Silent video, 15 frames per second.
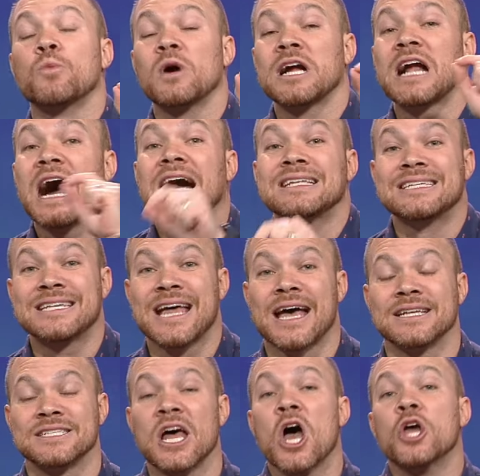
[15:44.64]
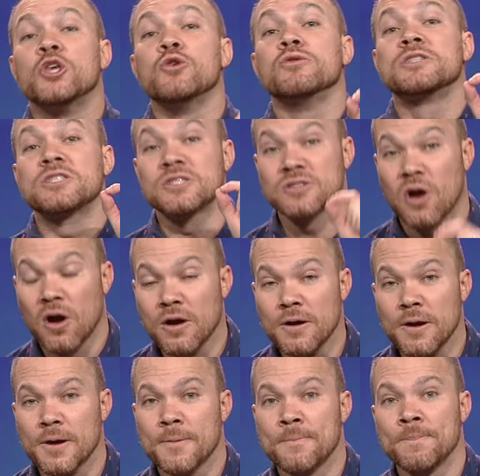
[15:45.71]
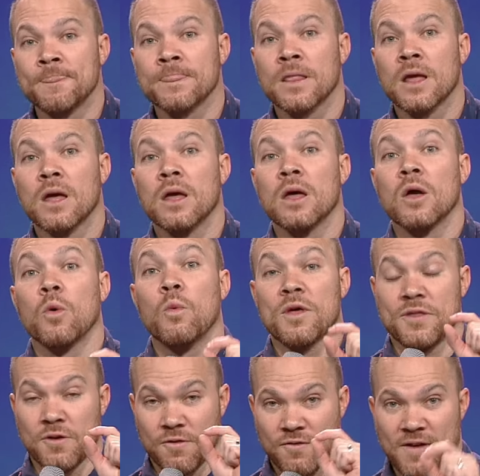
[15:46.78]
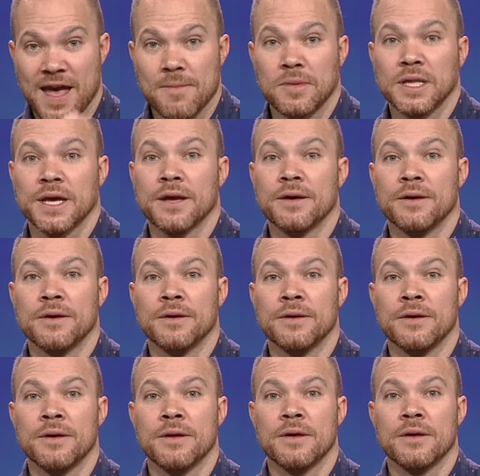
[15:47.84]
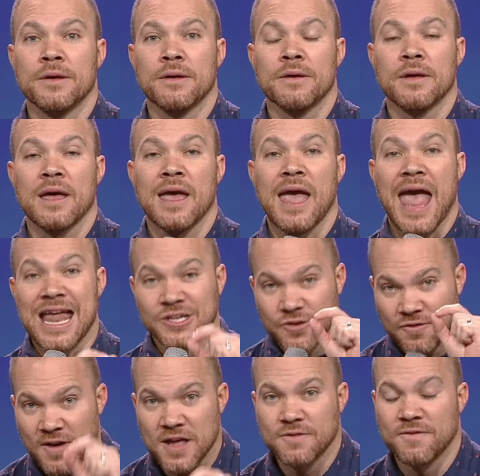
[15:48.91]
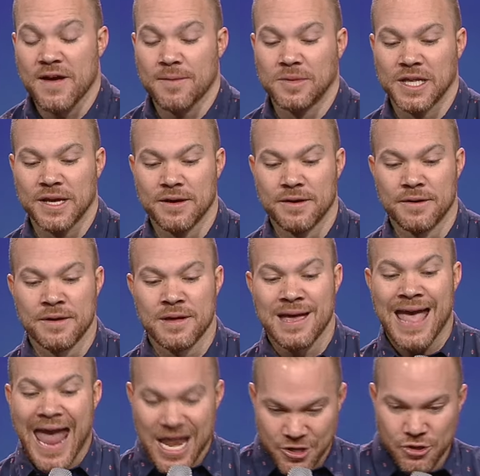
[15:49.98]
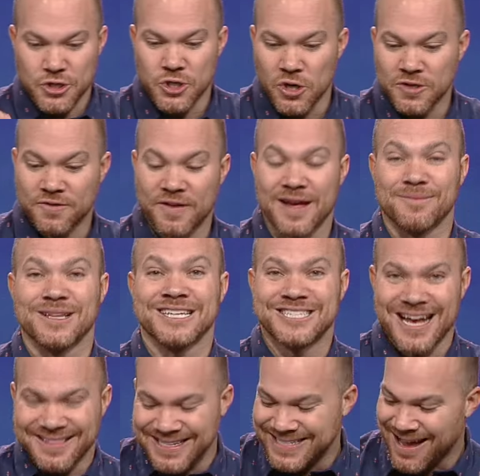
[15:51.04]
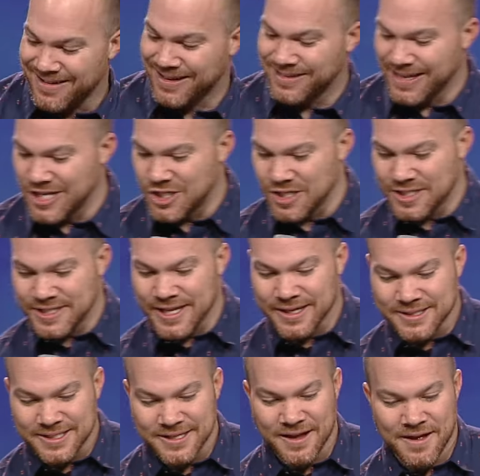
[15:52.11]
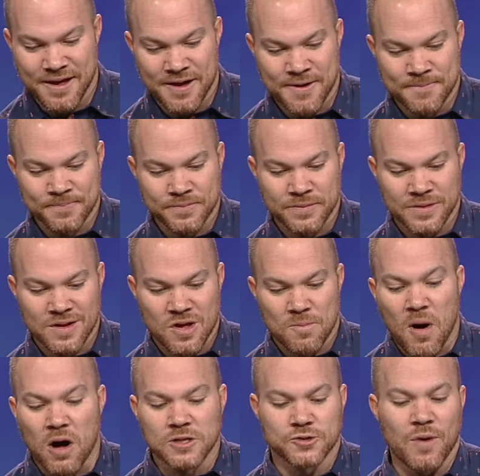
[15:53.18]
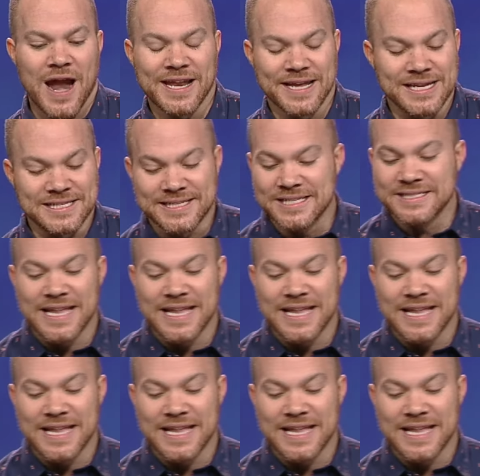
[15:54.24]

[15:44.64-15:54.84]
what God says. You start with your family and your faith family and your church family. Check this out in Galatians 6. Paul's writing, he says,